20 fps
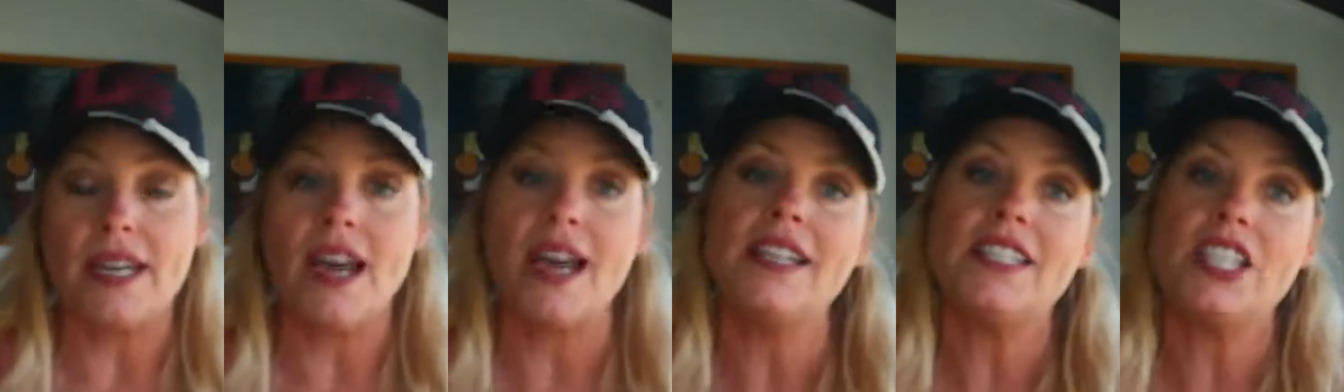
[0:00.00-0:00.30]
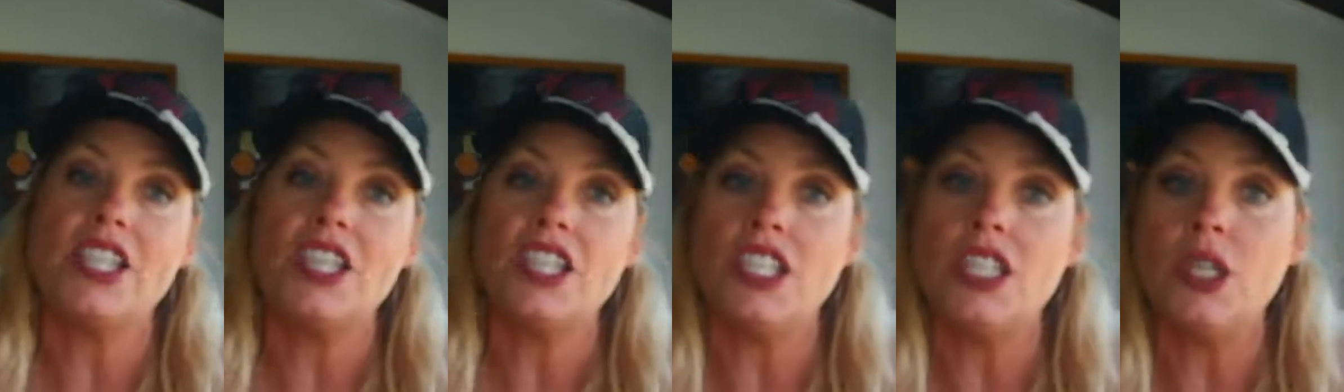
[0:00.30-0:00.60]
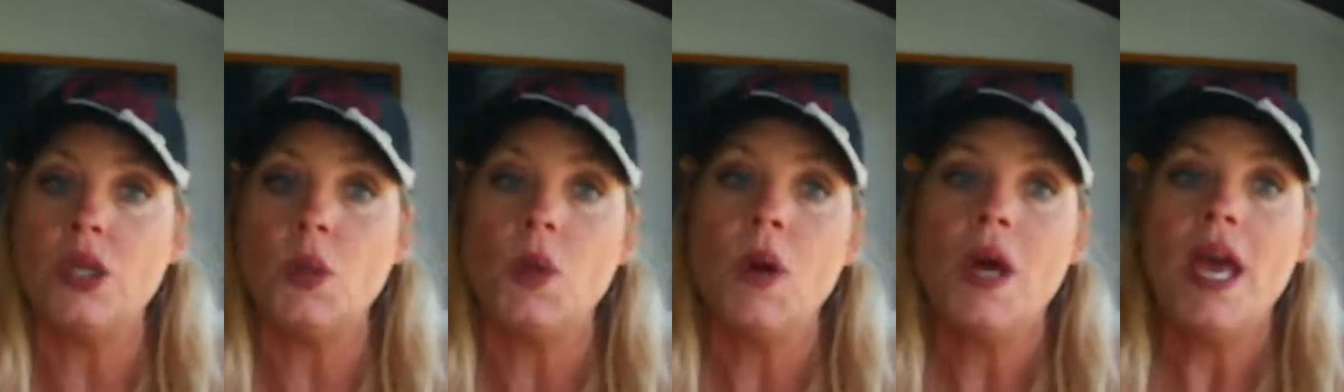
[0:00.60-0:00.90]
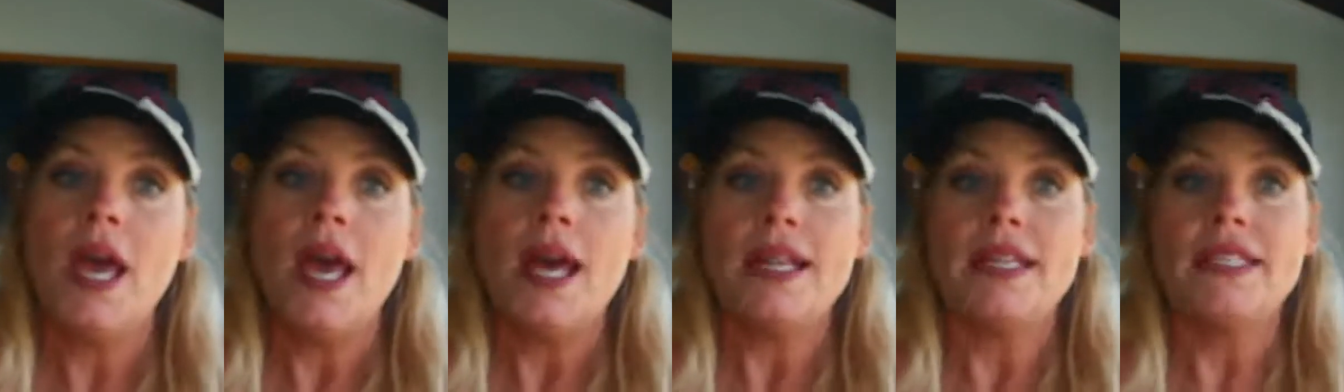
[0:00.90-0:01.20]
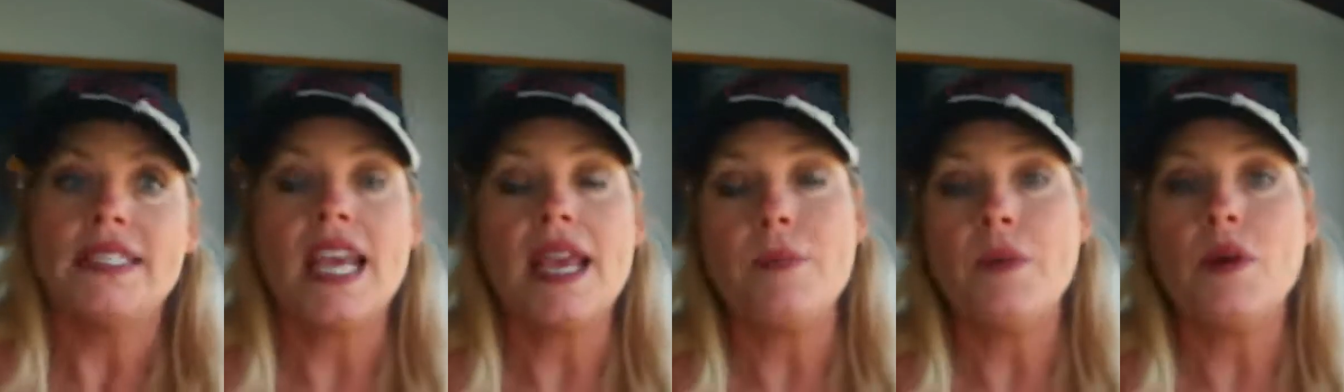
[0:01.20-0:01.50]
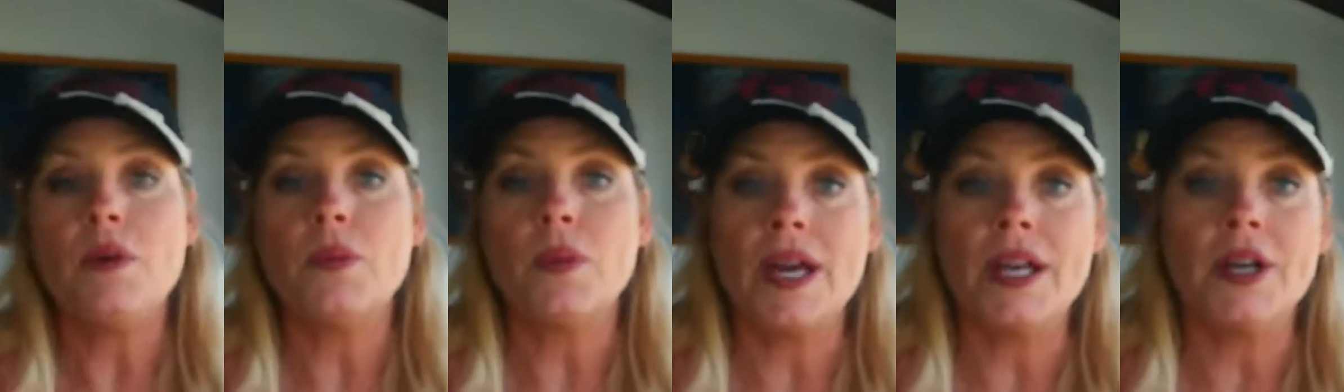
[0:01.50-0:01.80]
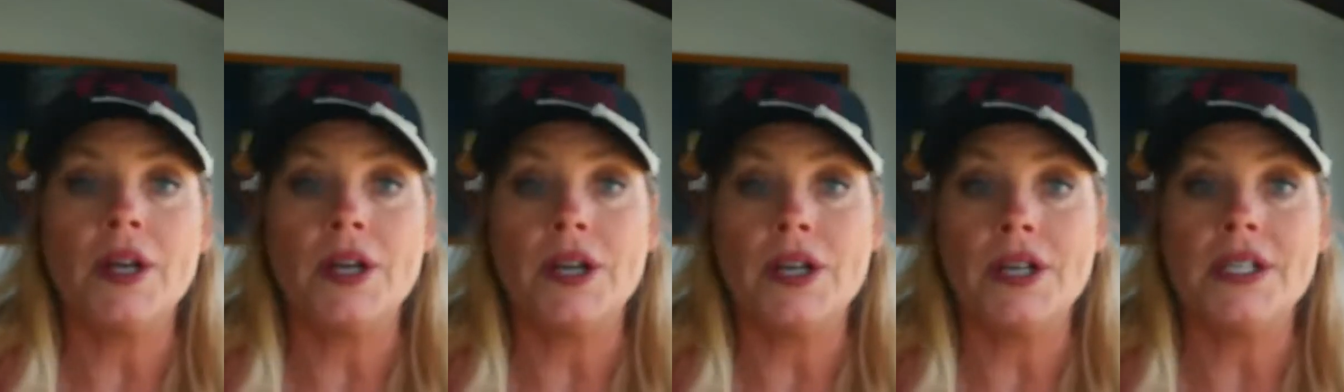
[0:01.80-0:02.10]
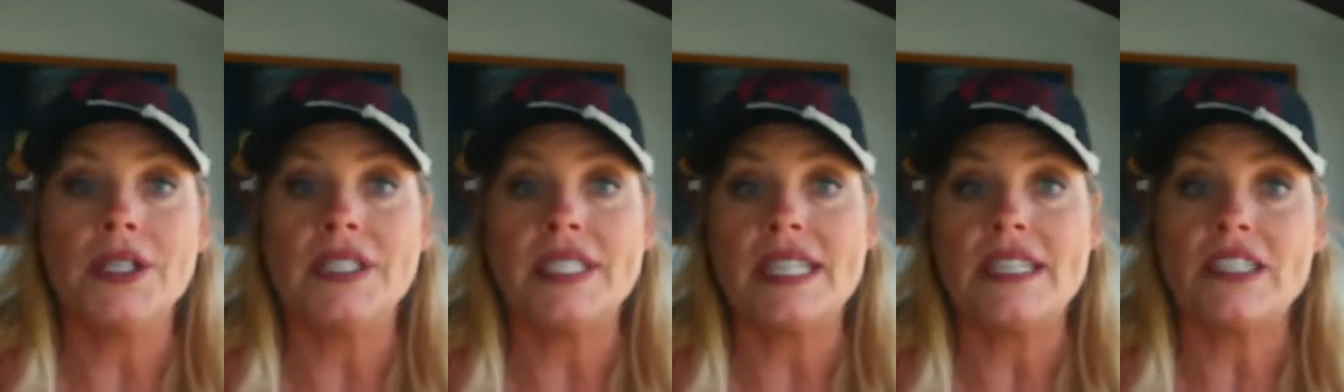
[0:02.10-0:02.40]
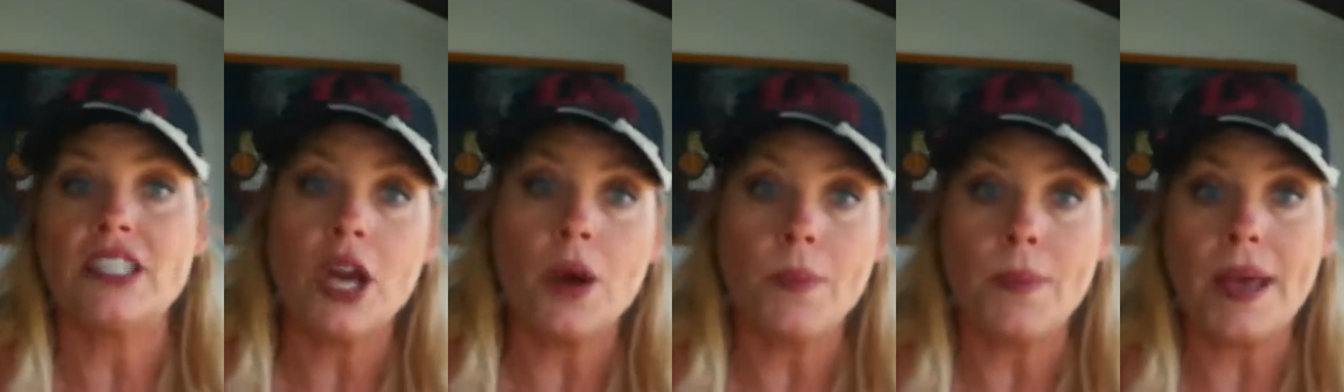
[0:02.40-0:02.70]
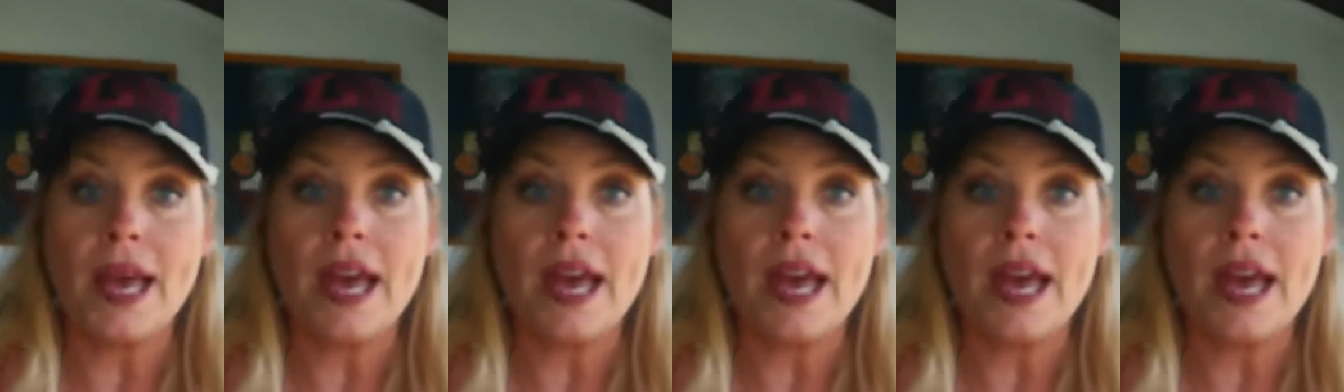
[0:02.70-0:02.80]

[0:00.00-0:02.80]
Not to do table runners and tote